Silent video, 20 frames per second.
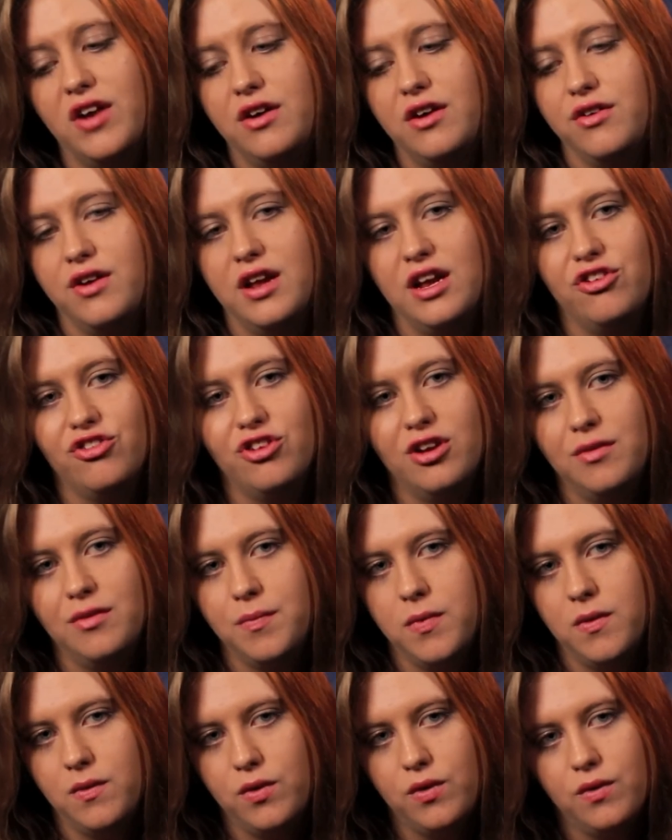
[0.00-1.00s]

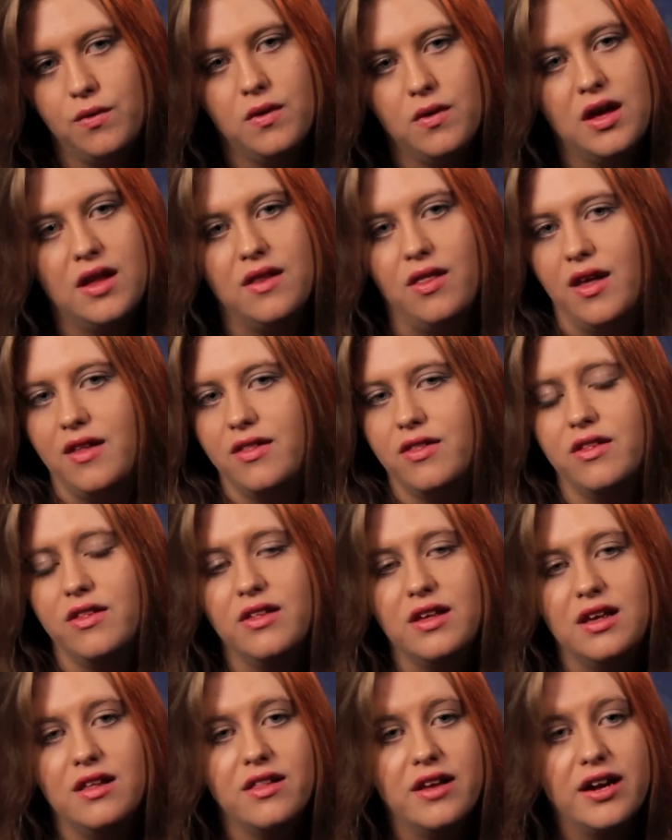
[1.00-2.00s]
Foundation and like
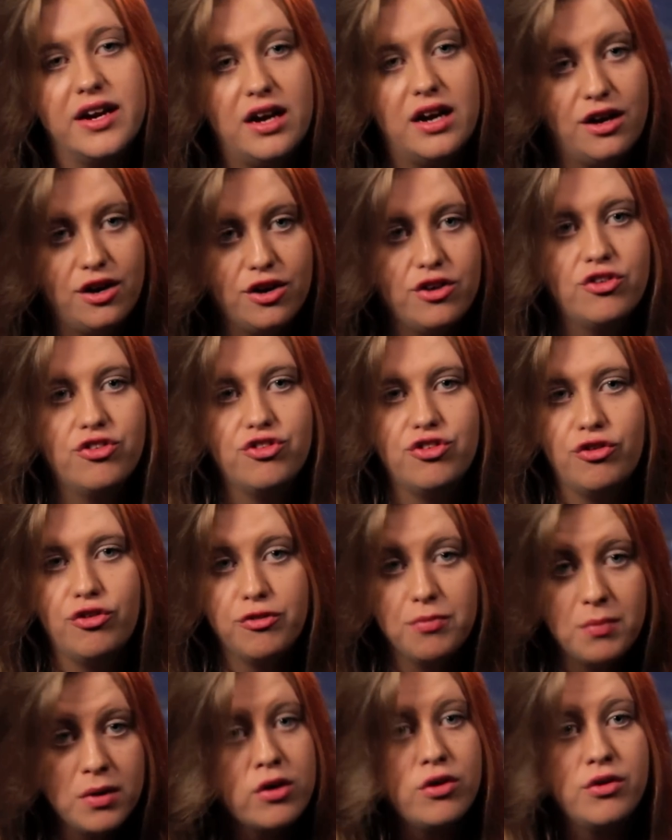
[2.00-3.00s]
Lily Claire,
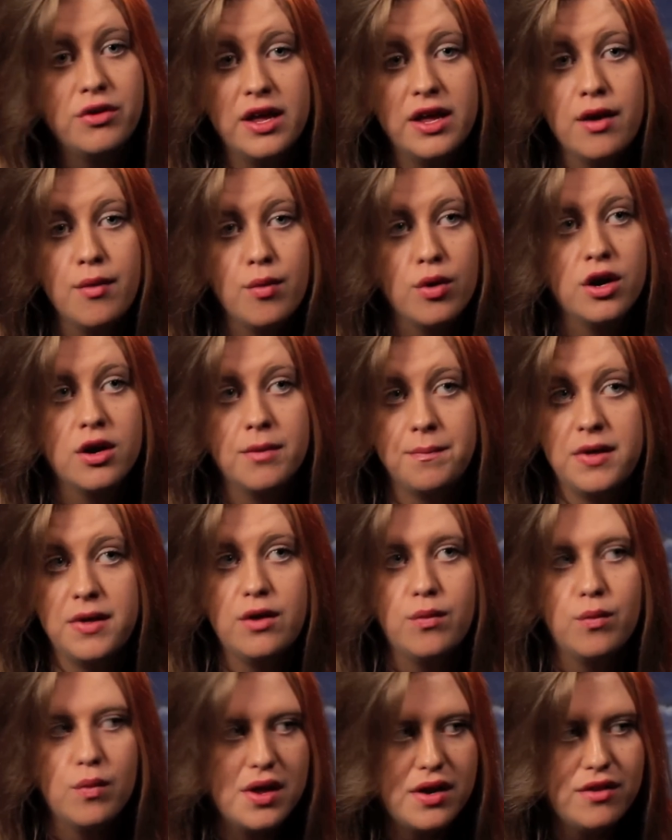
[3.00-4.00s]
Children's Medical Network, a
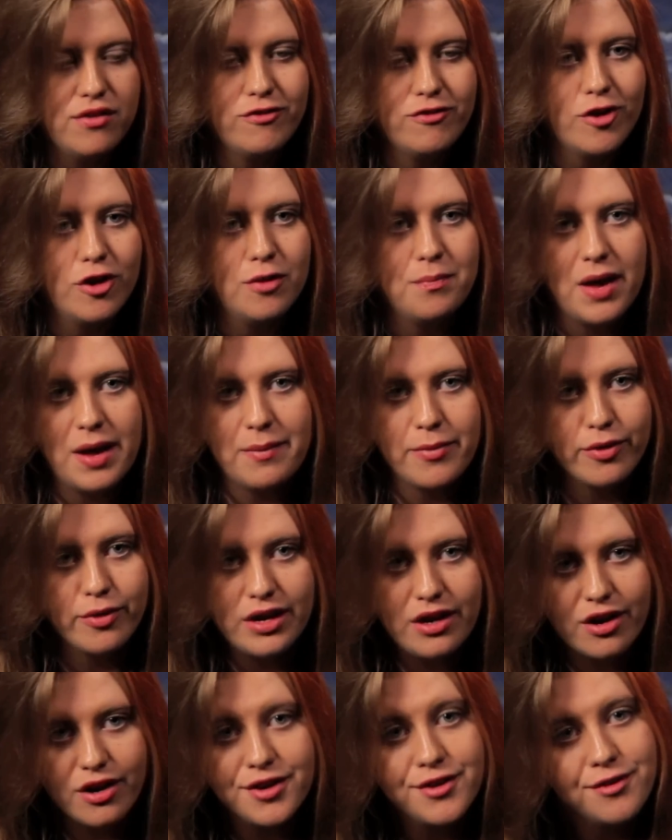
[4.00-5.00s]
big one started by
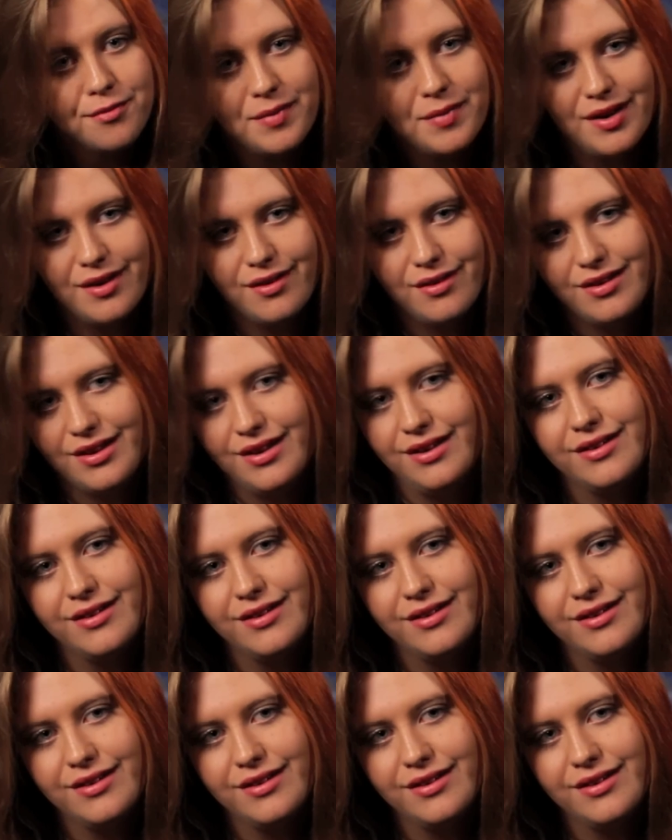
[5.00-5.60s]
Marie Osmond.